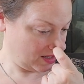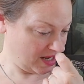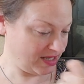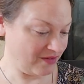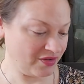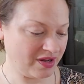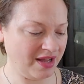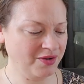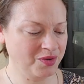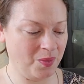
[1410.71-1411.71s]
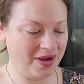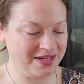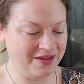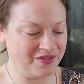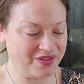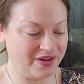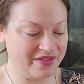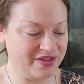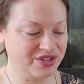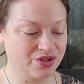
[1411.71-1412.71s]
I don't know why I never thought
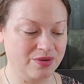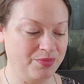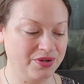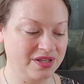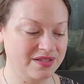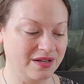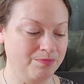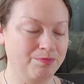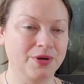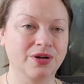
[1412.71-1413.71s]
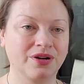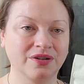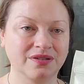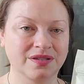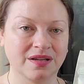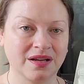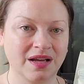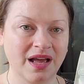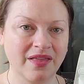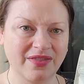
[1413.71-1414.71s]
of this. You can put this on burgers.
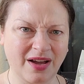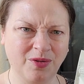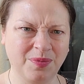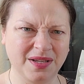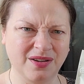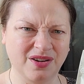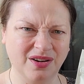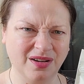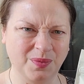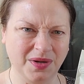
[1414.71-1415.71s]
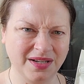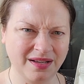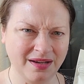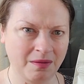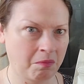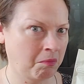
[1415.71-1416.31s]
That would be good, wouldn't it?